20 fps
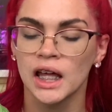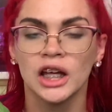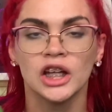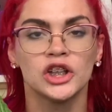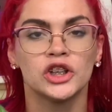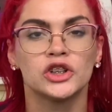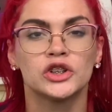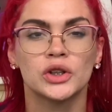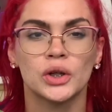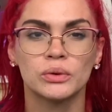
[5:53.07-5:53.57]

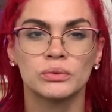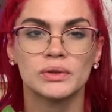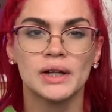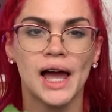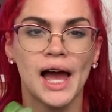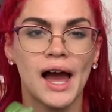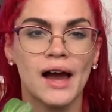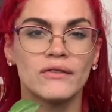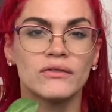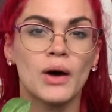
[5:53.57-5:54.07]
you don't
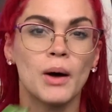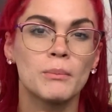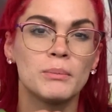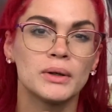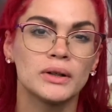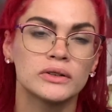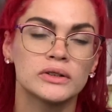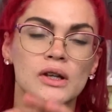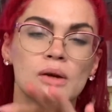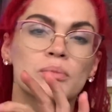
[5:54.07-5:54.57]
have a
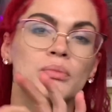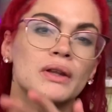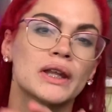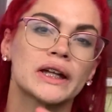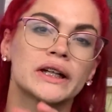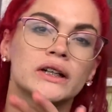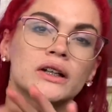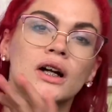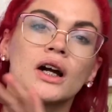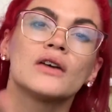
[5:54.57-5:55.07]
built-up
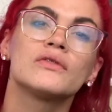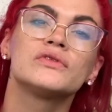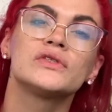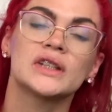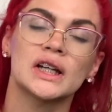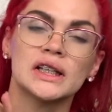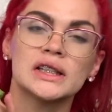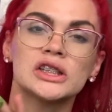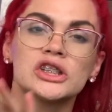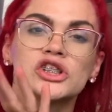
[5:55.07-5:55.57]
layer of
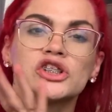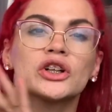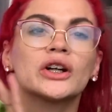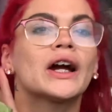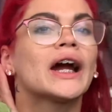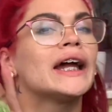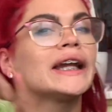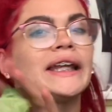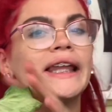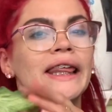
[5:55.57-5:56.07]
dust or
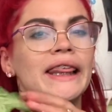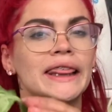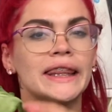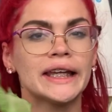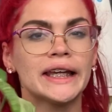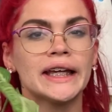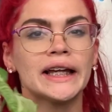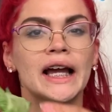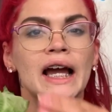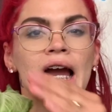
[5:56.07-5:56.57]

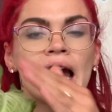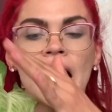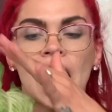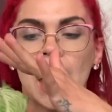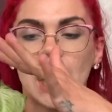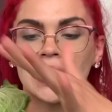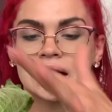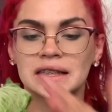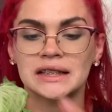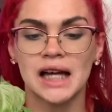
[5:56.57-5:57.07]
anything
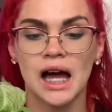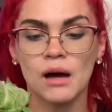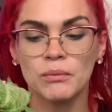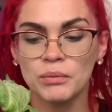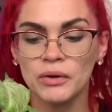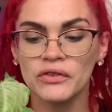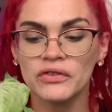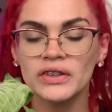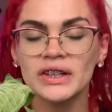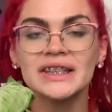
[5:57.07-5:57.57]
on top
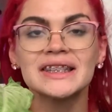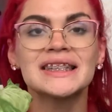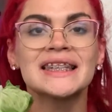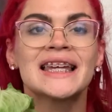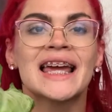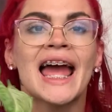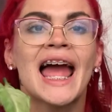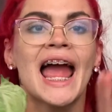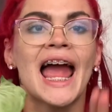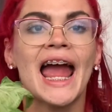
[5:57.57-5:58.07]
of it.
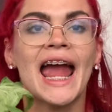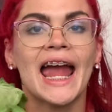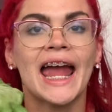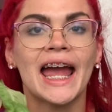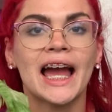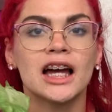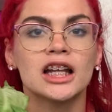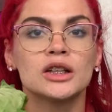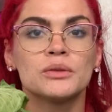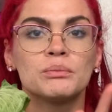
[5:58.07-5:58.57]

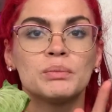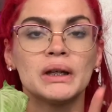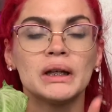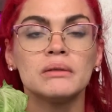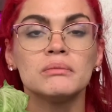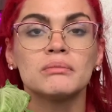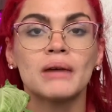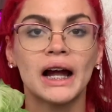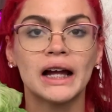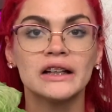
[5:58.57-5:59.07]
And be
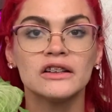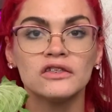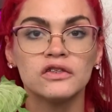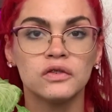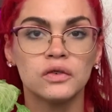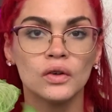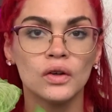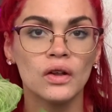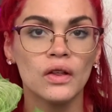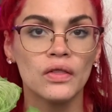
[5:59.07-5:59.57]

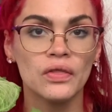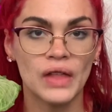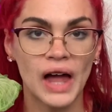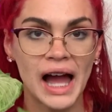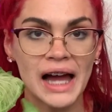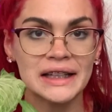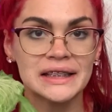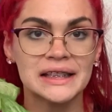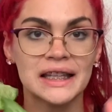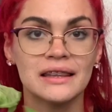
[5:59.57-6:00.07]
mindful
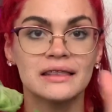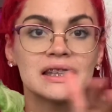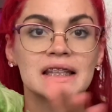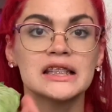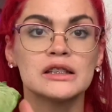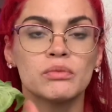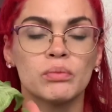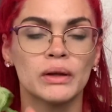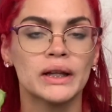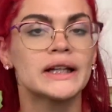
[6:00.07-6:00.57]
that
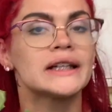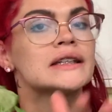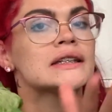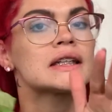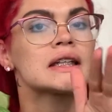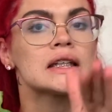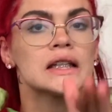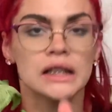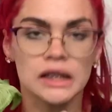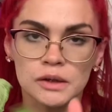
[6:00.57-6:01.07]
this plant
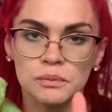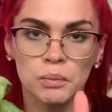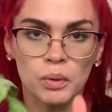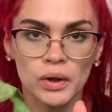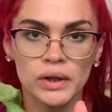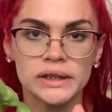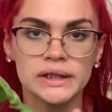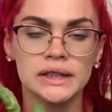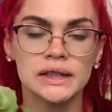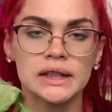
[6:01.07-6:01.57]
is
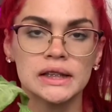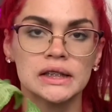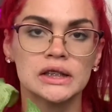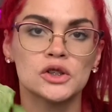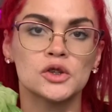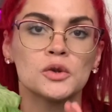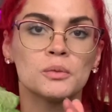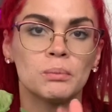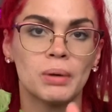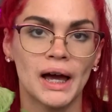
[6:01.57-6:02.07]
poisonous
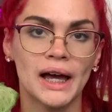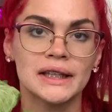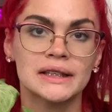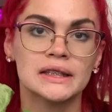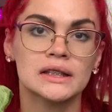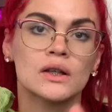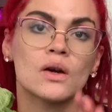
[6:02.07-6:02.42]
to pets